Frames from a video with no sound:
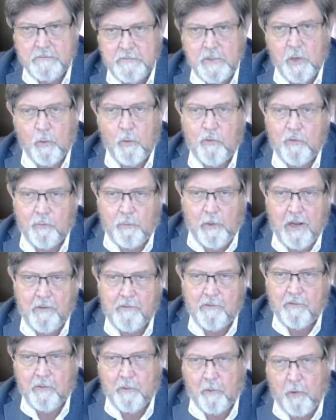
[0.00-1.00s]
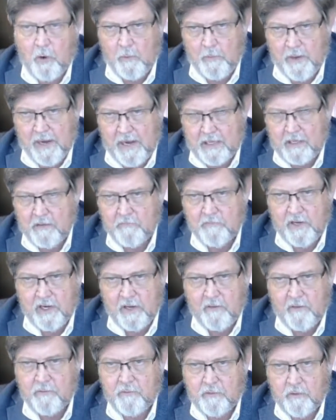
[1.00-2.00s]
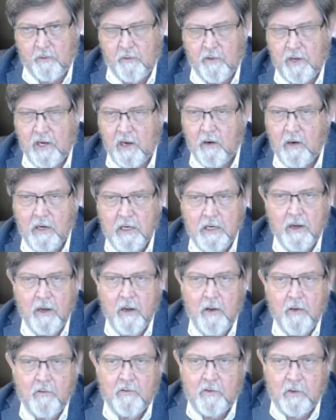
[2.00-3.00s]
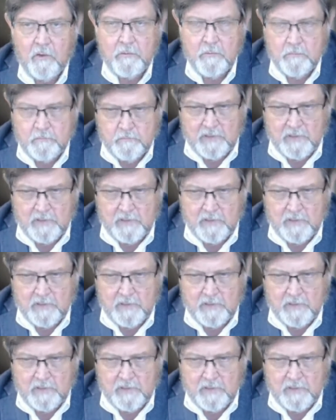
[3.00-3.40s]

The response to the traumatic event is still there. So